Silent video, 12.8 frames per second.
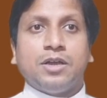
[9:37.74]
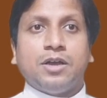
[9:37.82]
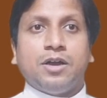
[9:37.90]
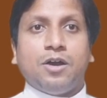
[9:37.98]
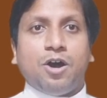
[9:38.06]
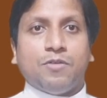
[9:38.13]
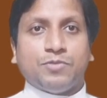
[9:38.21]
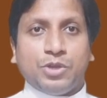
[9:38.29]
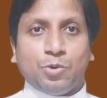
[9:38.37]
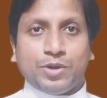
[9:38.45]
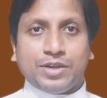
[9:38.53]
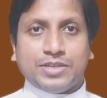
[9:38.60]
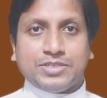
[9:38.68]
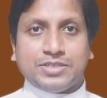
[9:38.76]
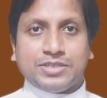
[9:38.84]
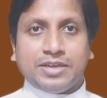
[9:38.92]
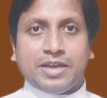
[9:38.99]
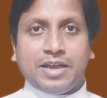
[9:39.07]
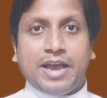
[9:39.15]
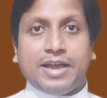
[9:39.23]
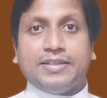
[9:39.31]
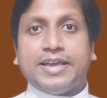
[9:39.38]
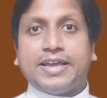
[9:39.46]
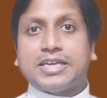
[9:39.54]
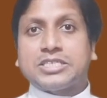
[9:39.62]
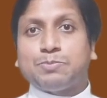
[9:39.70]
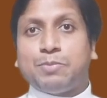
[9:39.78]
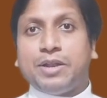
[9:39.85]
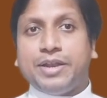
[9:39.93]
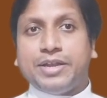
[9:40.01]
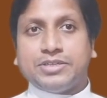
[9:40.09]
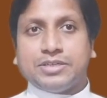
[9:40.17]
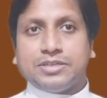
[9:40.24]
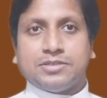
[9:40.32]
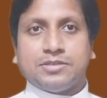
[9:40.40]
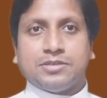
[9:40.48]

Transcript: of the Eucharist and their explanations.